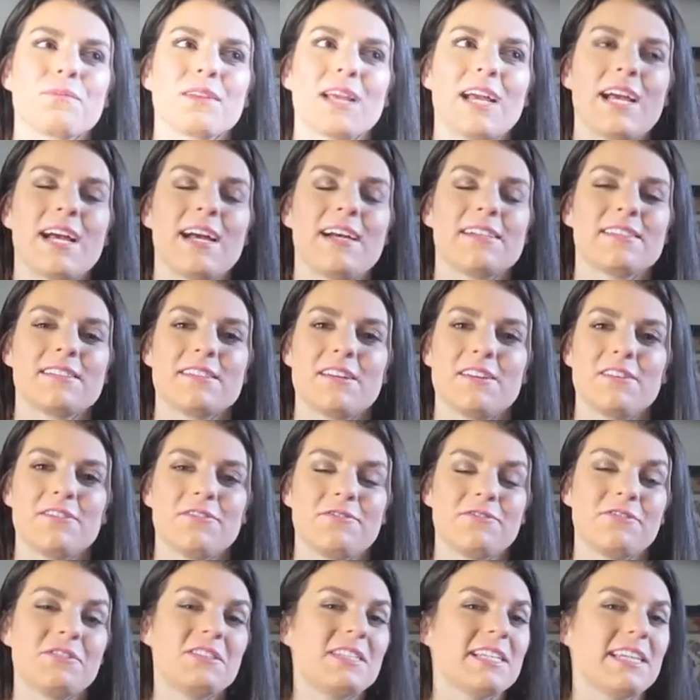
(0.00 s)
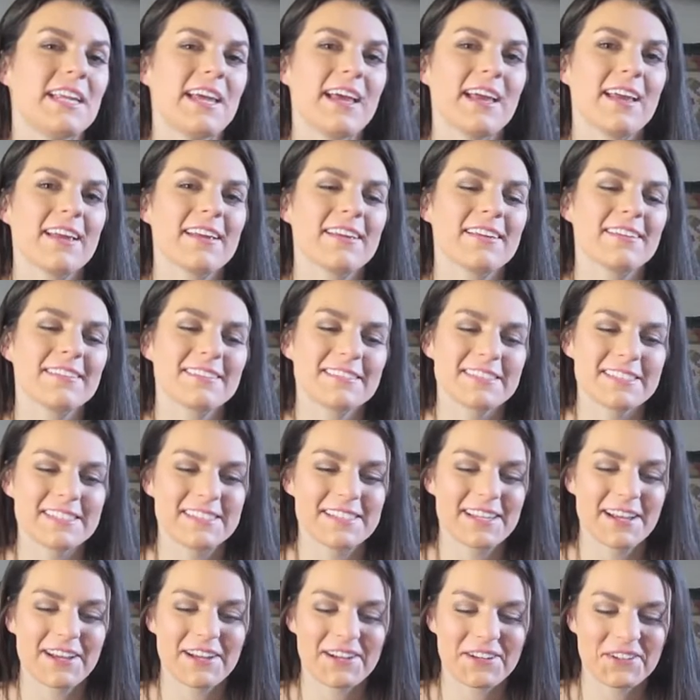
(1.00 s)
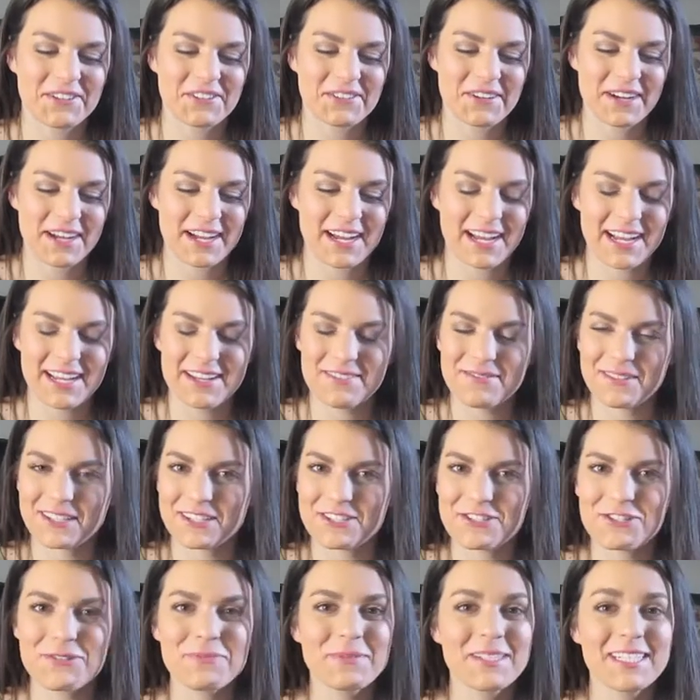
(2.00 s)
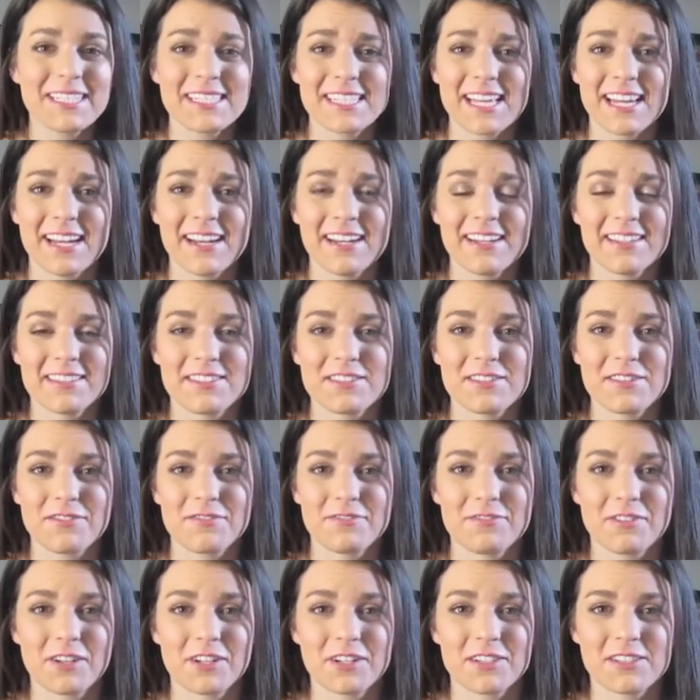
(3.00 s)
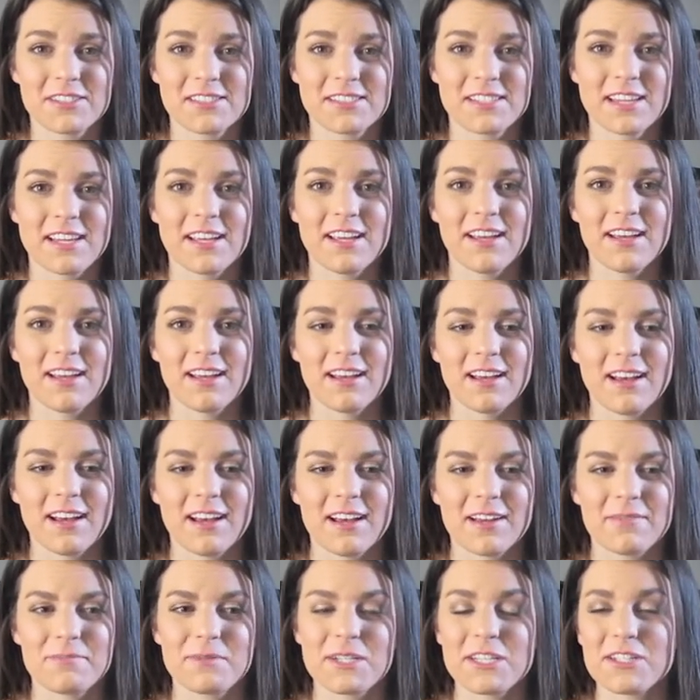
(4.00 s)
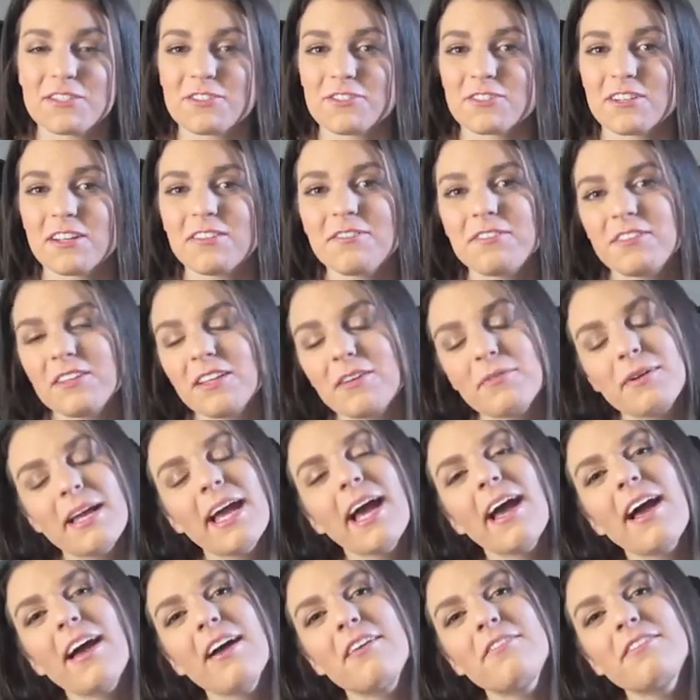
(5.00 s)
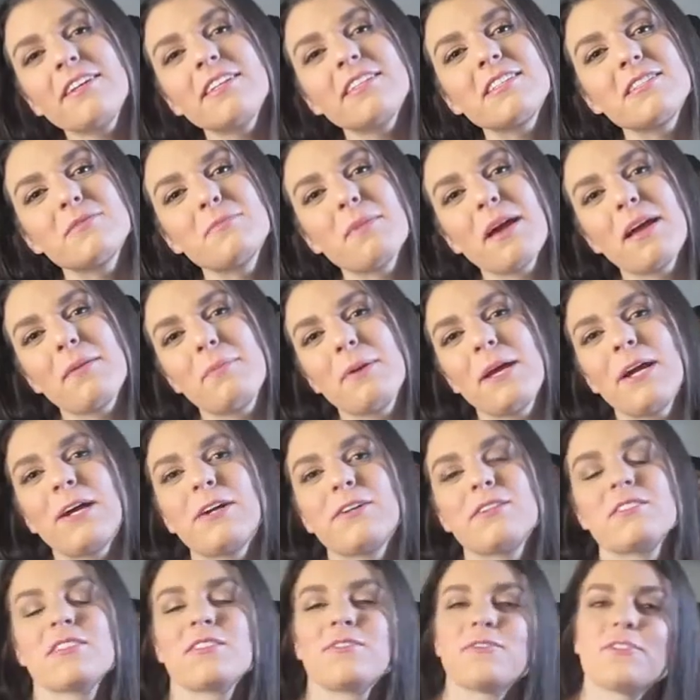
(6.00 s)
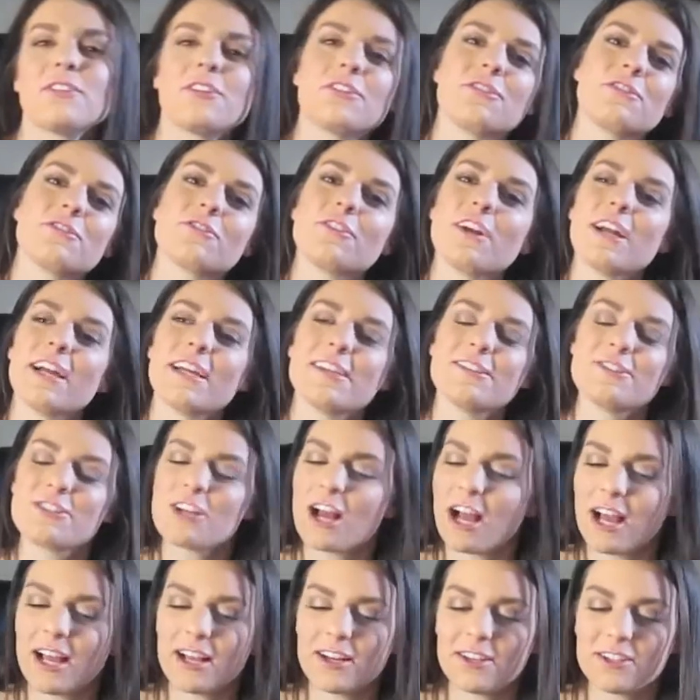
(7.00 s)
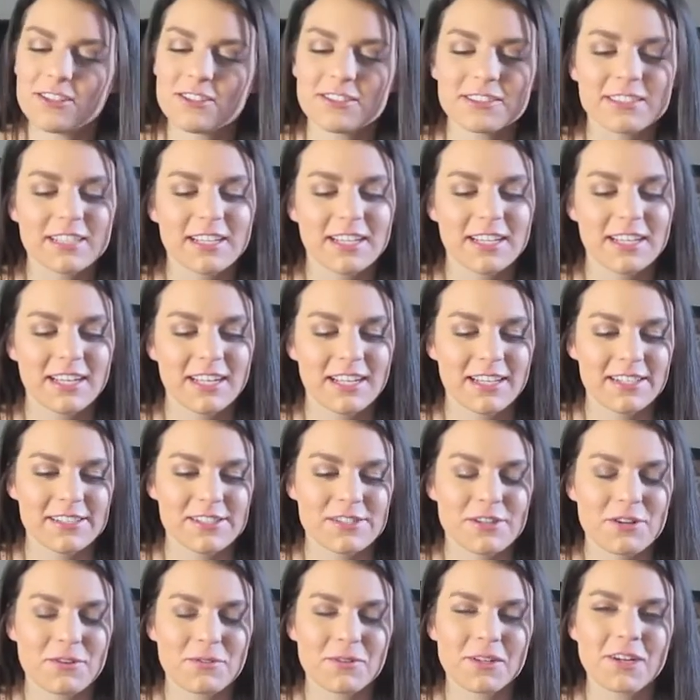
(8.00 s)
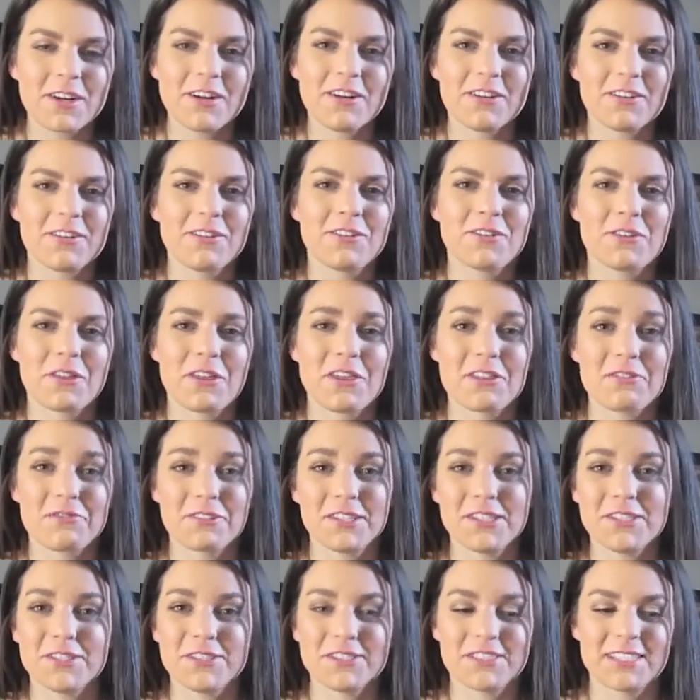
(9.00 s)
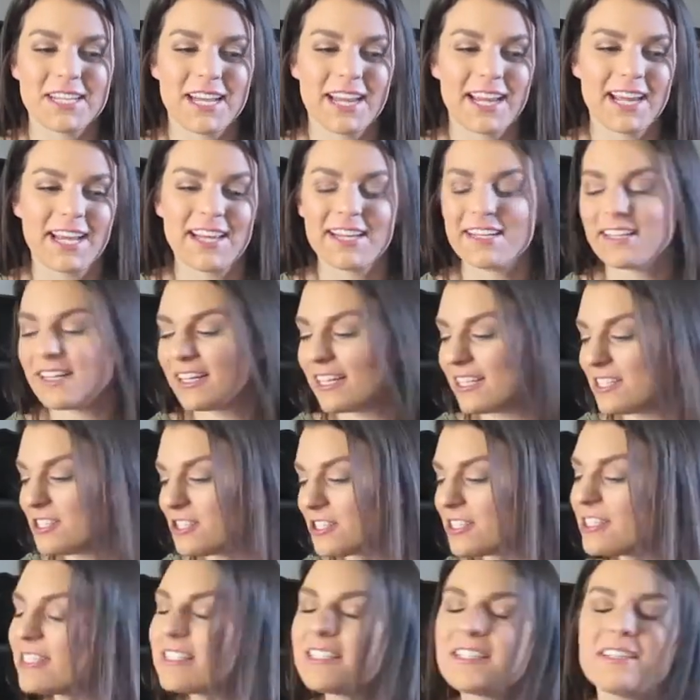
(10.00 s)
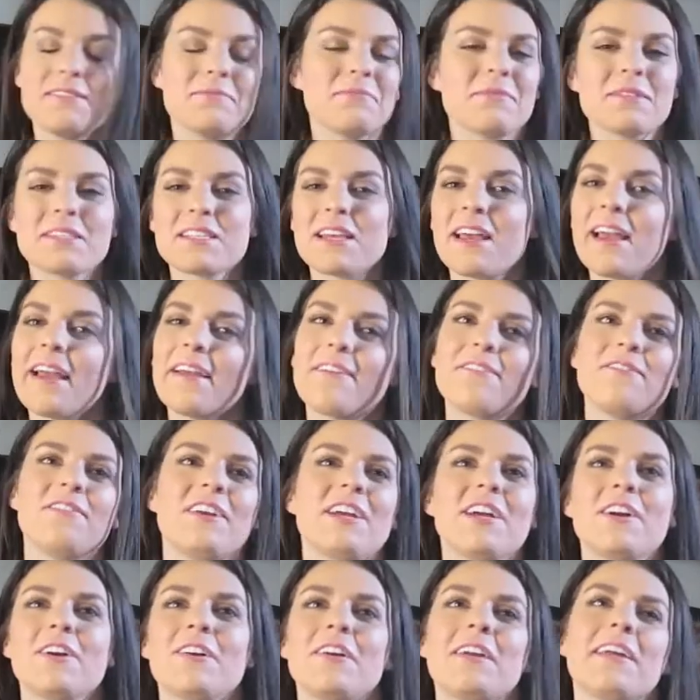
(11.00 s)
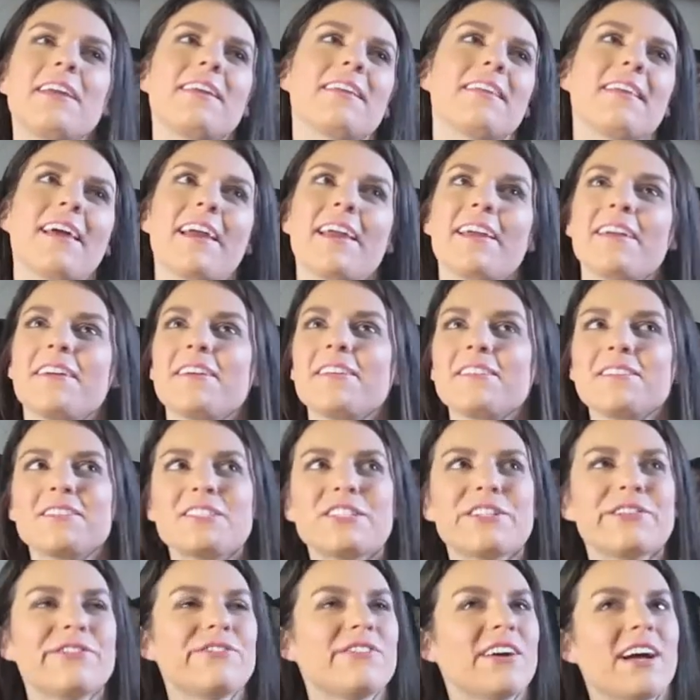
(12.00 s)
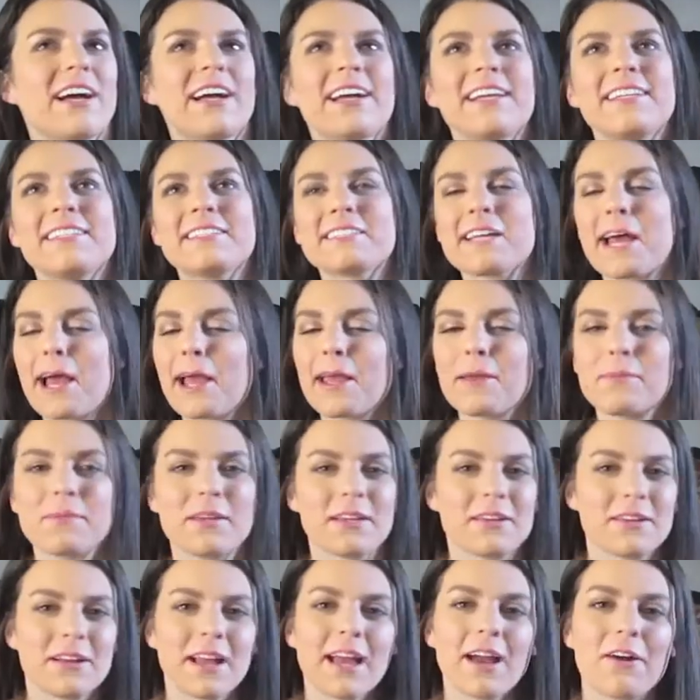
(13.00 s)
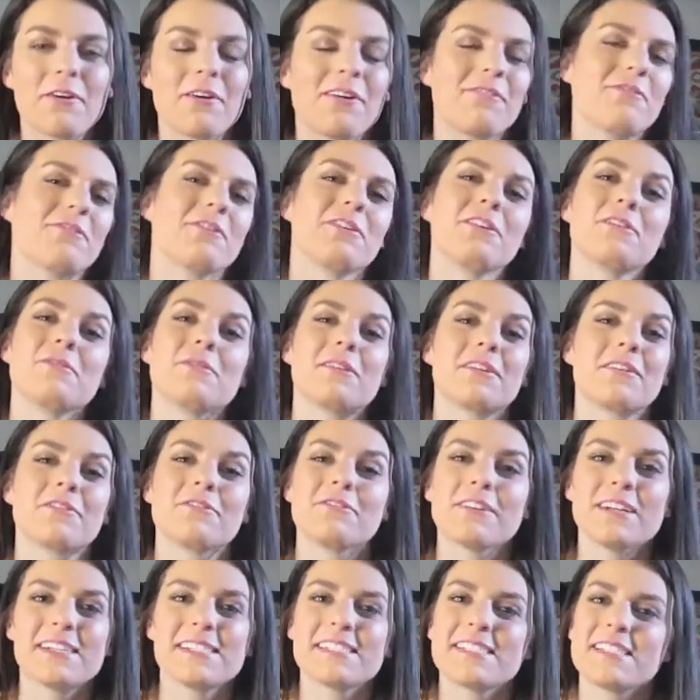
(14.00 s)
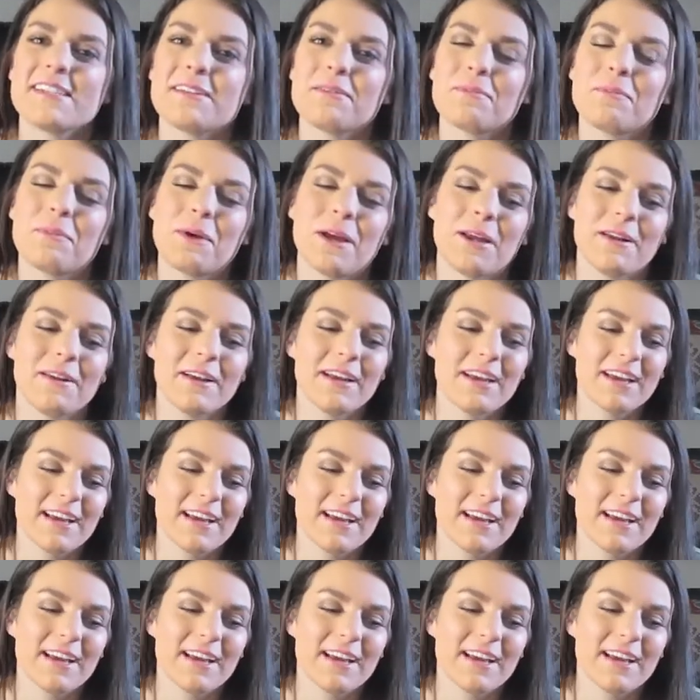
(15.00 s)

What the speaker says: as of today. So I am extremely excited. It's the first niece or nephew that we have. It's my parents' first grandchild. So we're all thrilled, and it just seems like very divine timing, however you want to phrase it. But